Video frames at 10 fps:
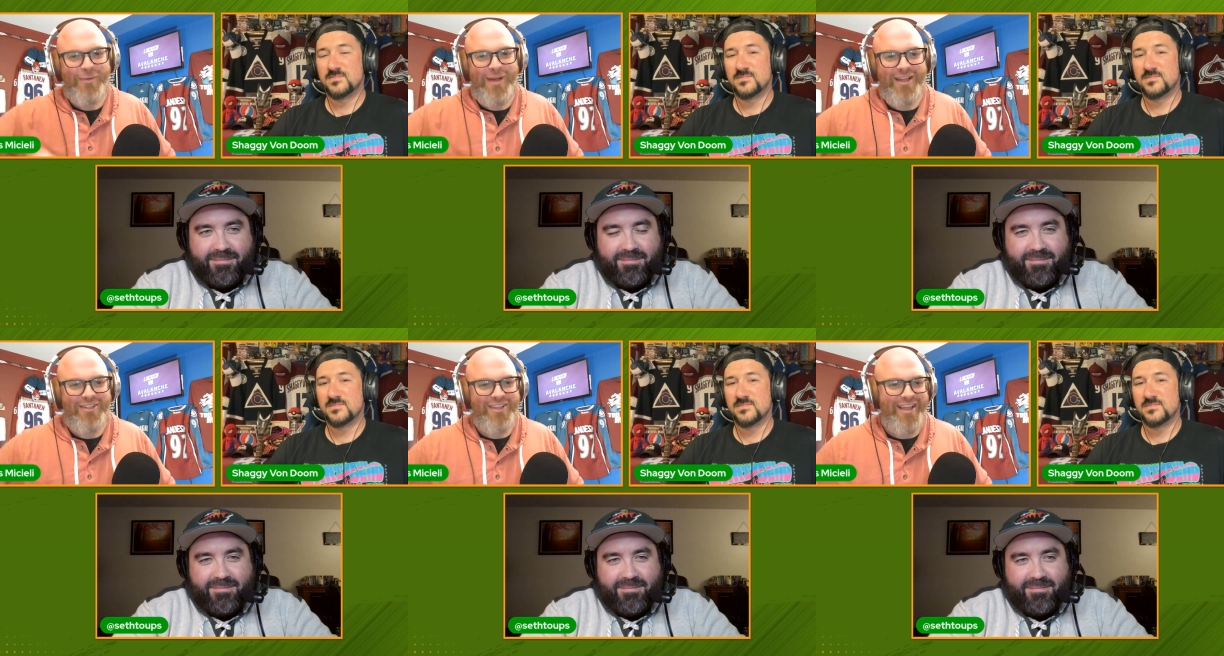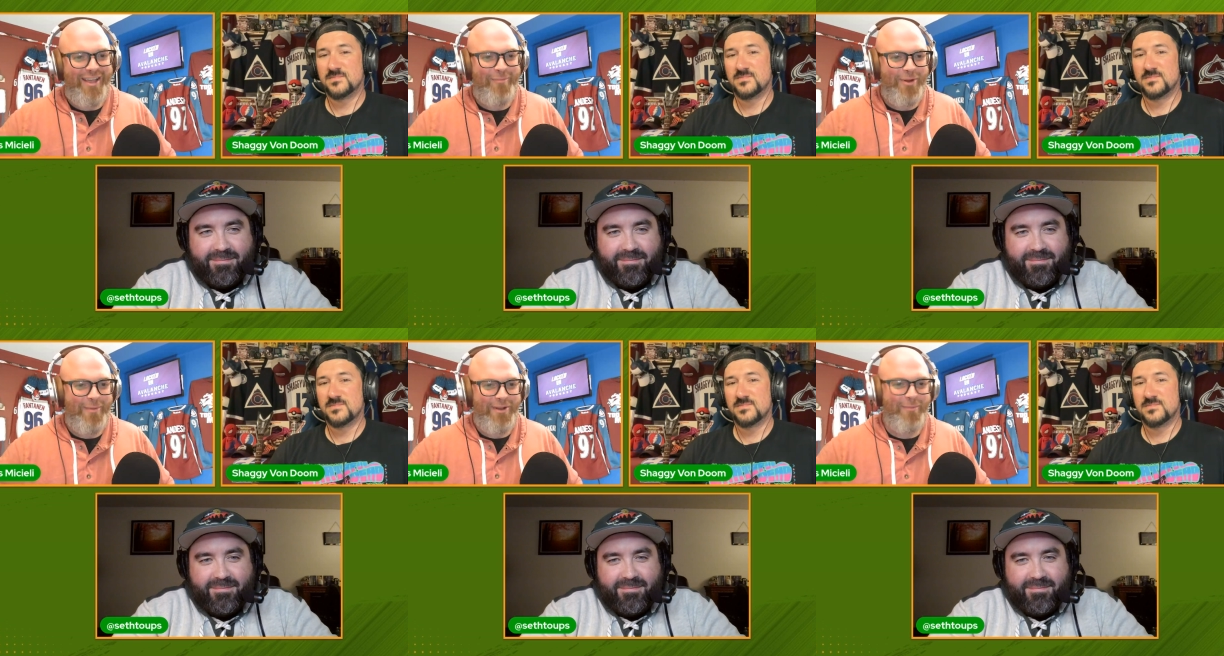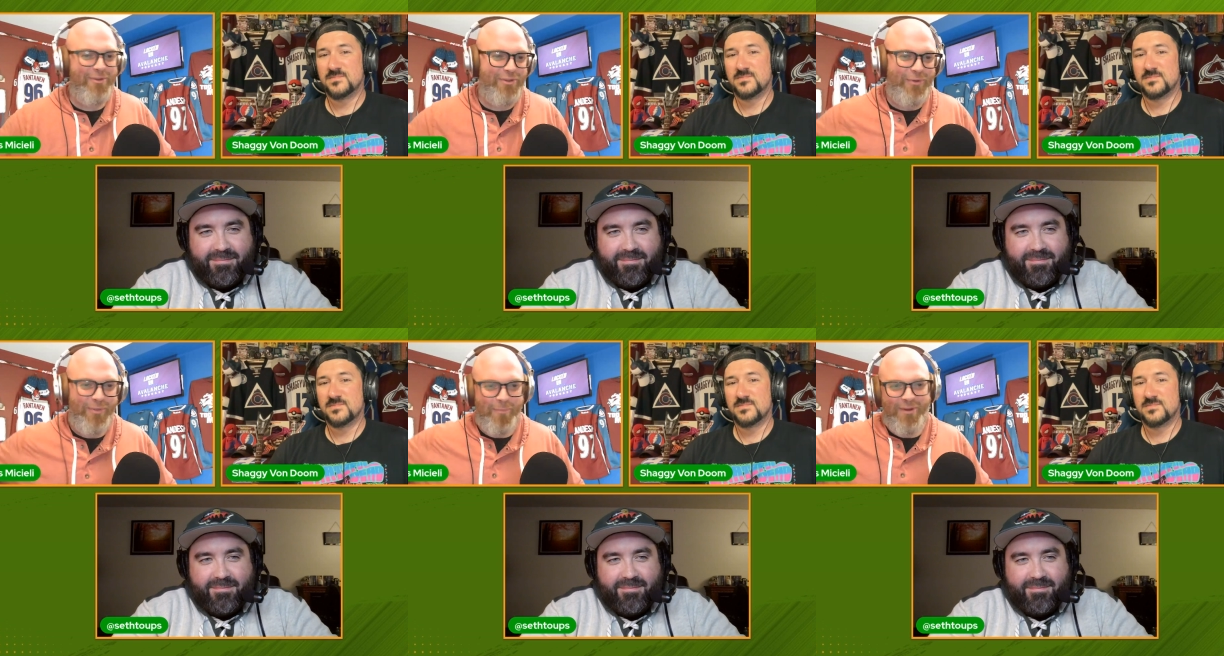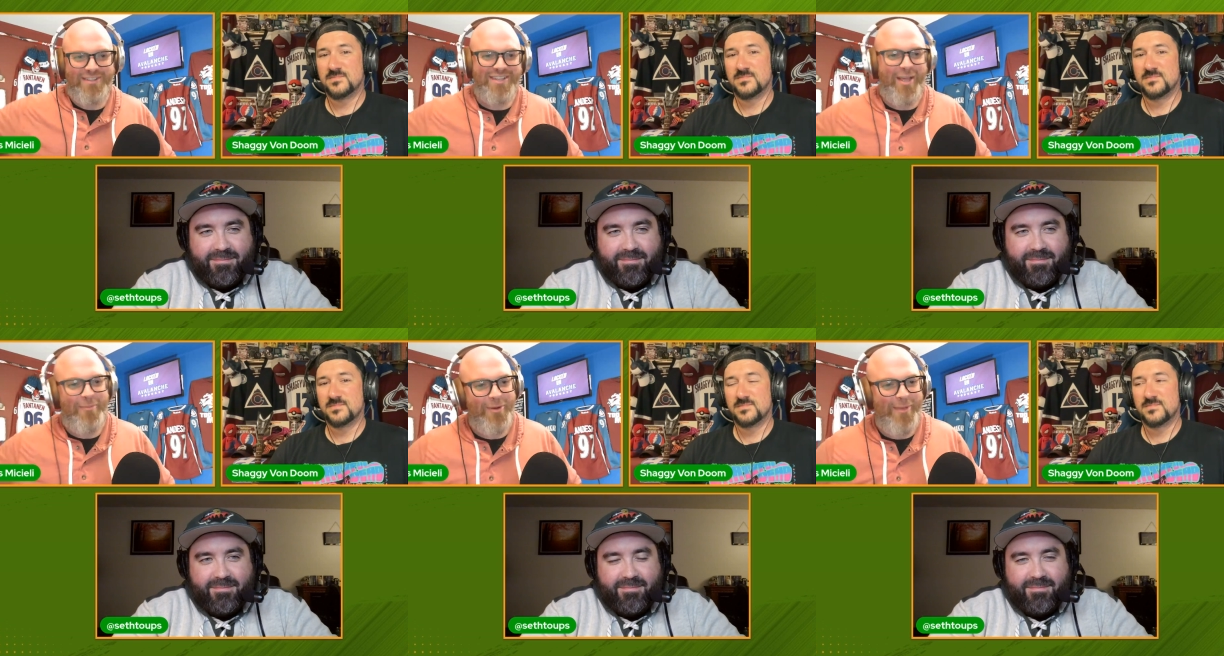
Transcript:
Speaker 1: Wild guy put him at number 2 and the Preds guy put him